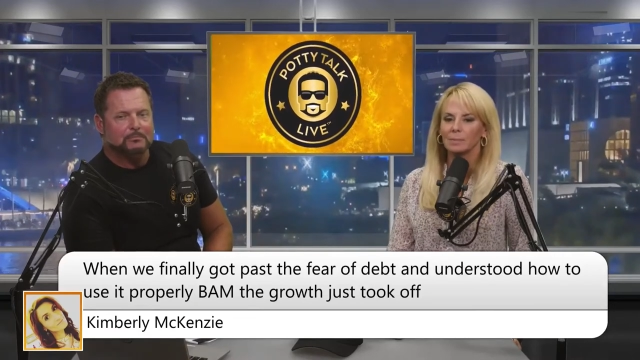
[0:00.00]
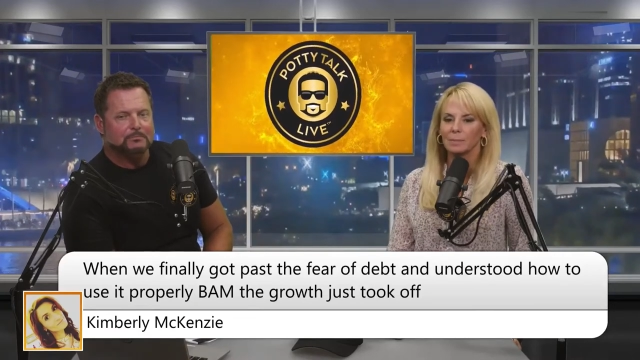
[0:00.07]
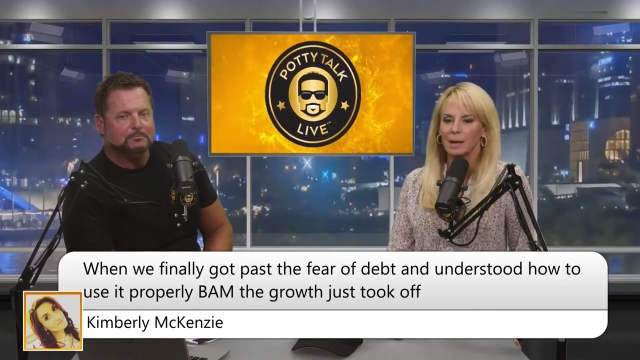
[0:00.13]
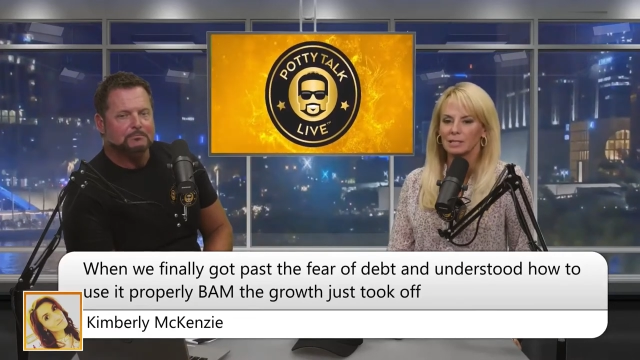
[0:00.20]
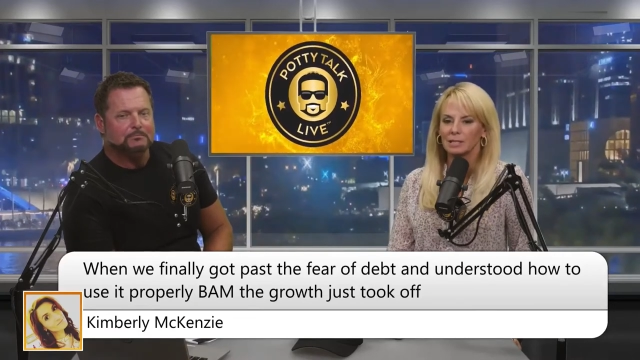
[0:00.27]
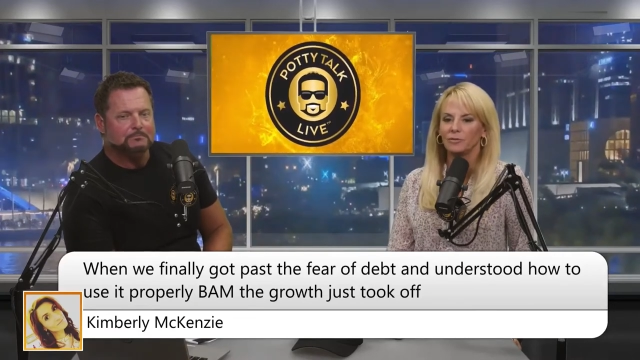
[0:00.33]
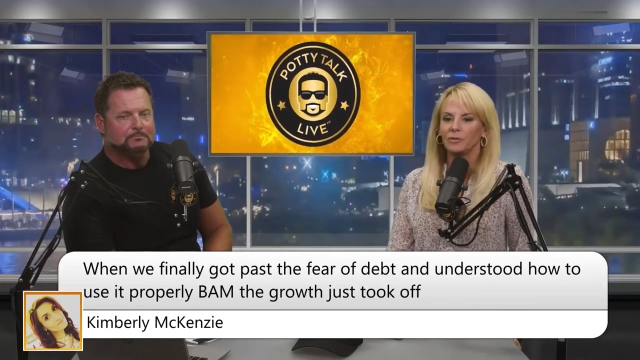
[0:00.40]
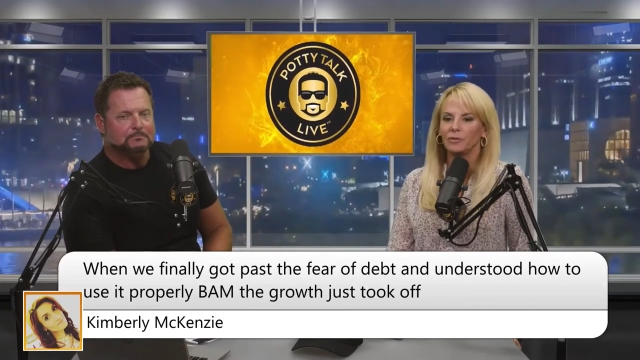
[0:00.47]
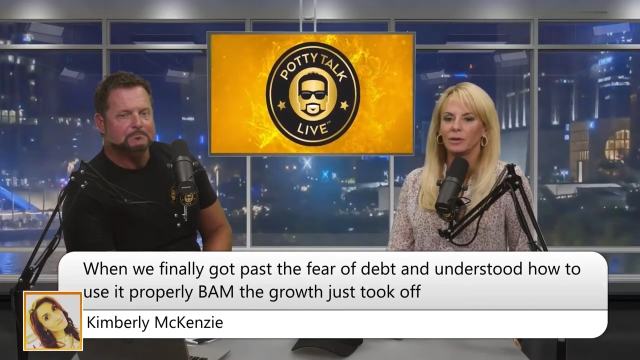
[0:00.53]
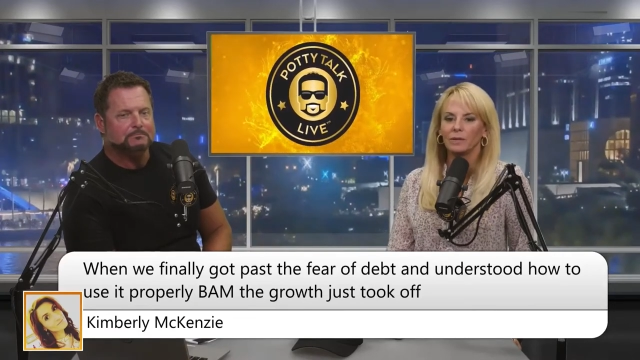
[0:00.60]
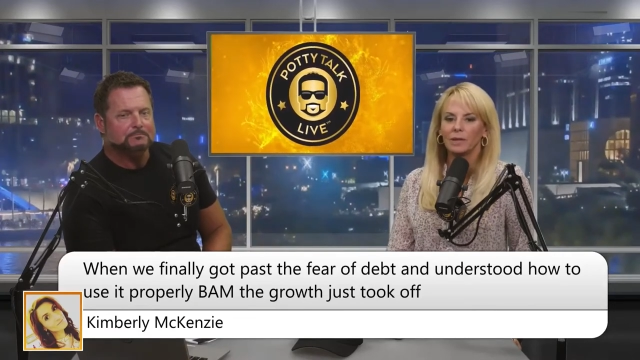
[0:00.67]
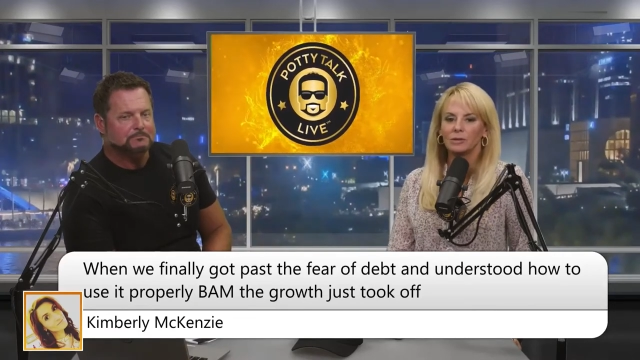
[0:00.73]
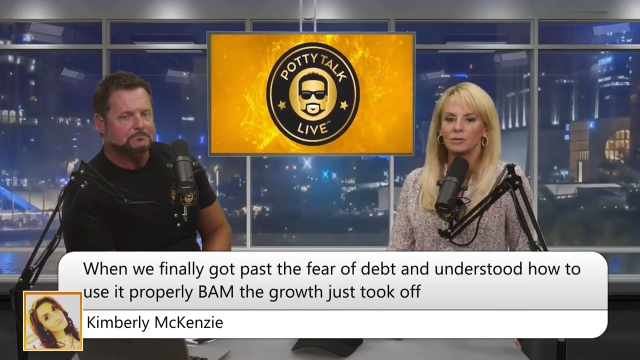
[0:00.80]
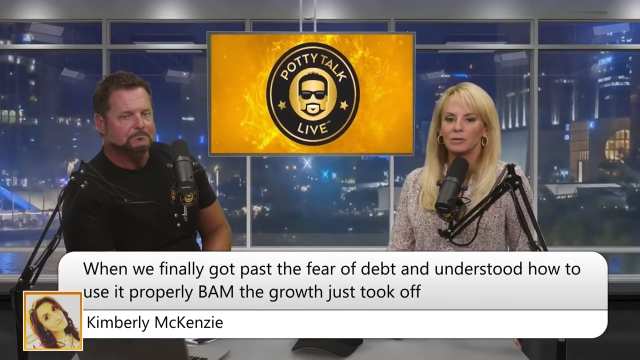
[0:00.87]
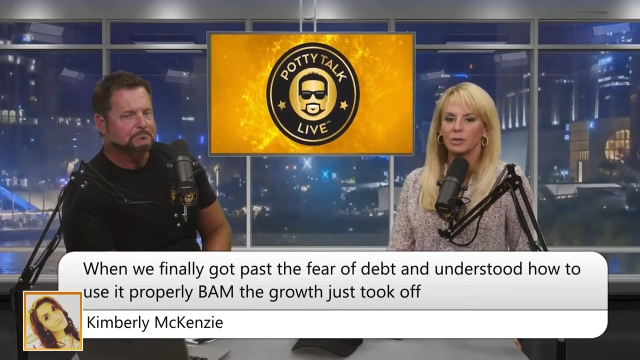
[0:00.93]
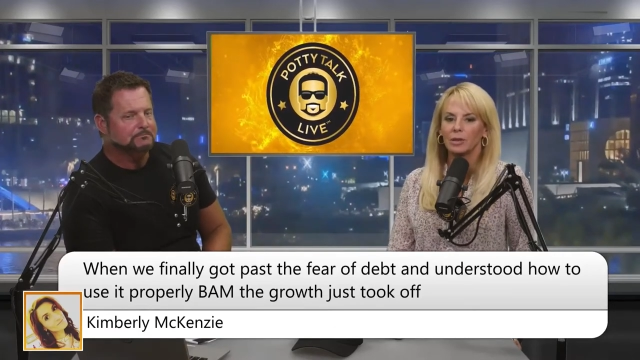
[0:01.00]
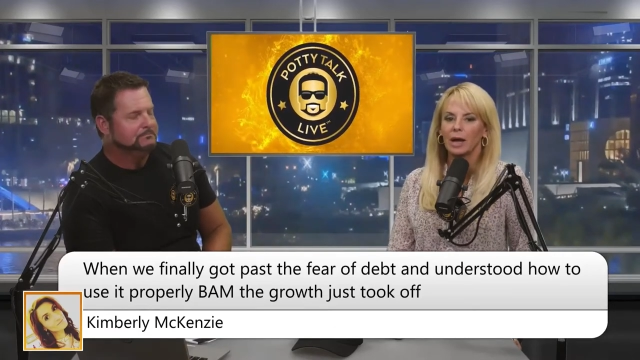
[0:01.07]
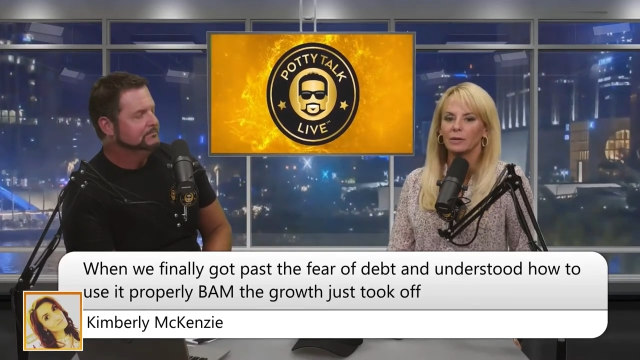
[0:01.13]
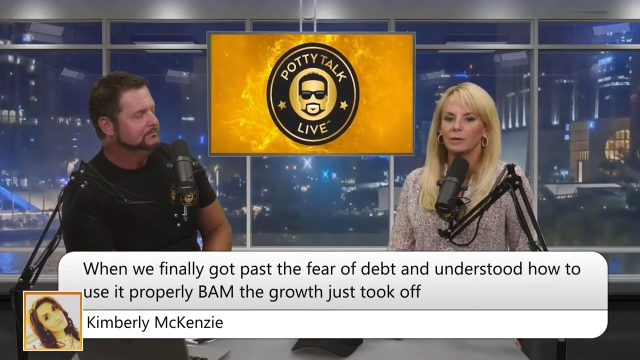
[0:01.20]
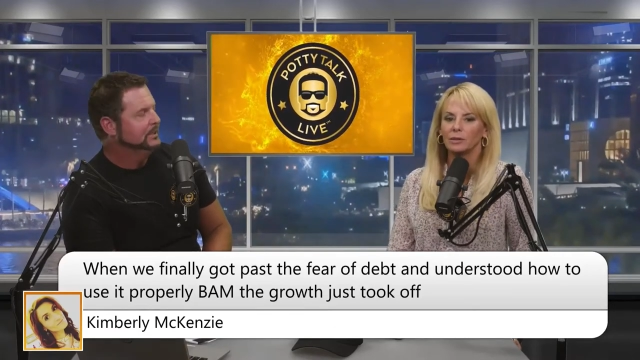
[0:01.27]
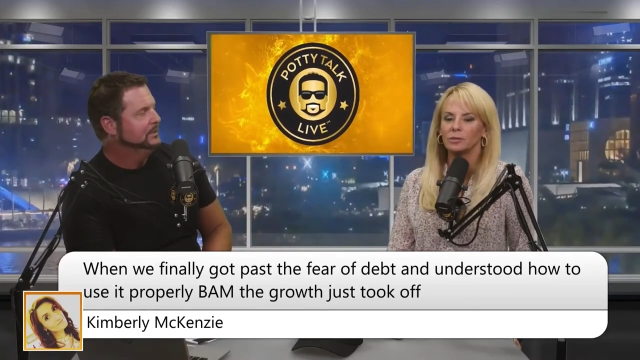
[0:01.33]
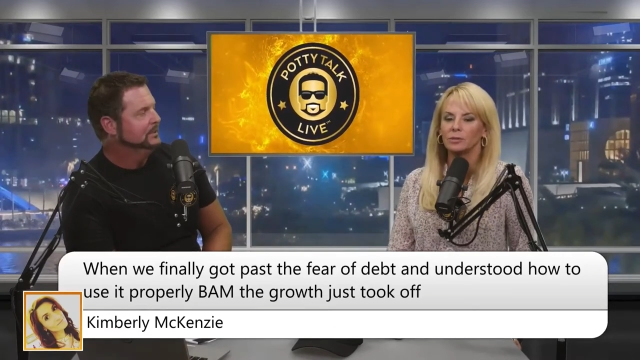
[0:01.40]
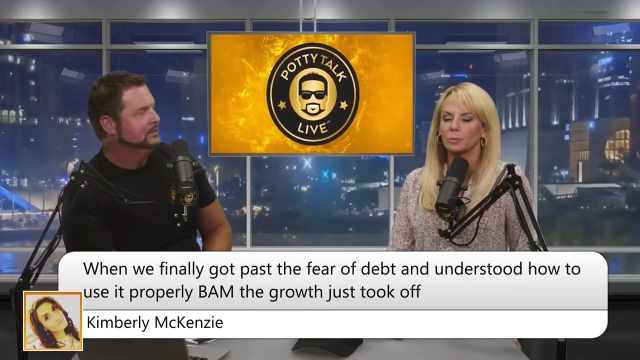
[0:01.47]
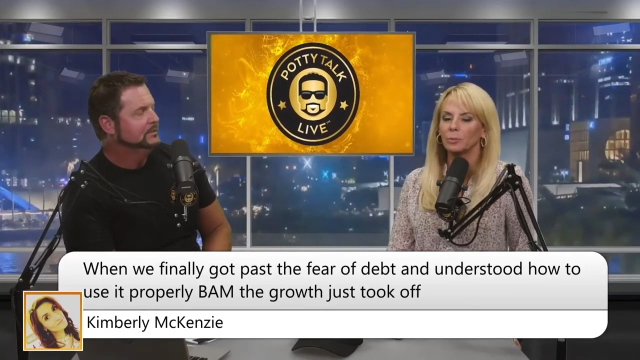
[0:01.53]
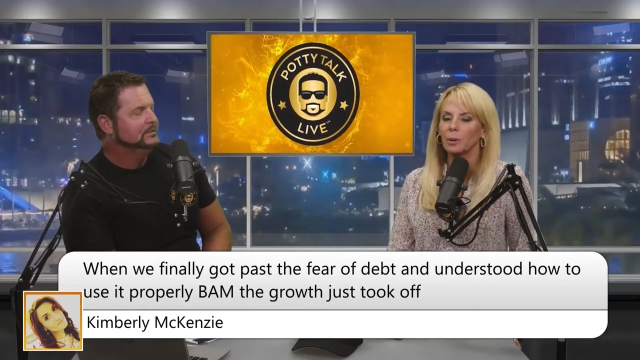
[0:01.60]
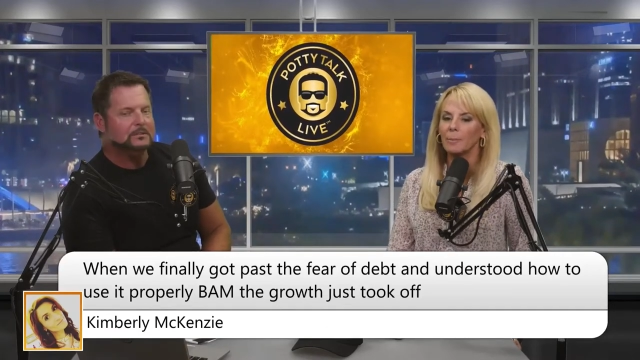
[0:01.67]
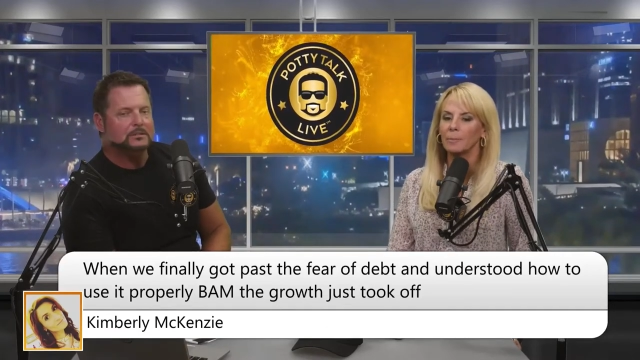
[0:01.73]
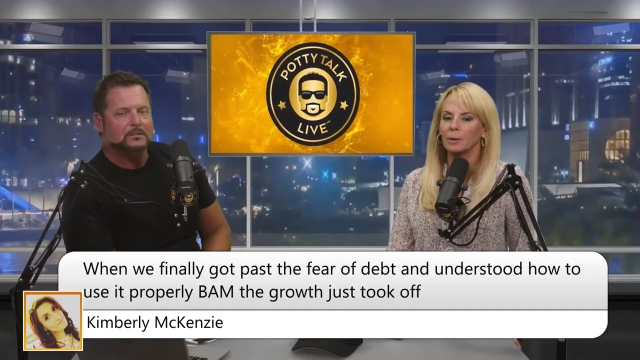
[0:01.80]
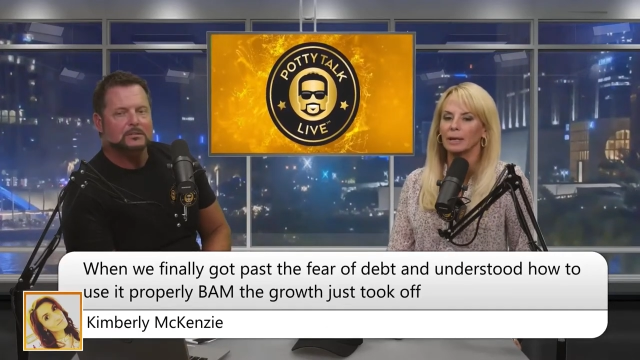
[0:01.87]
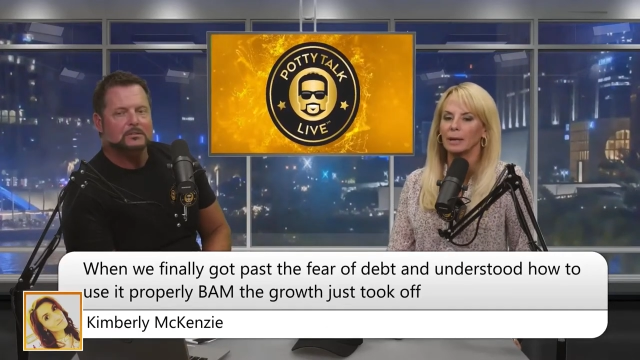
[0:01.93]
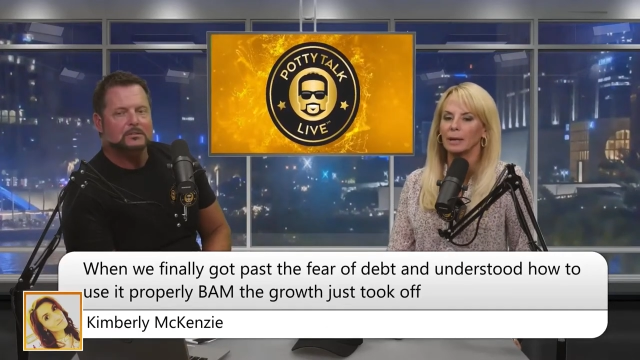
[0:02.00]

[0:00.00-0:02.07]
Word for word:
Speaker 1: past the fear, they understood how to yeah. use it properly.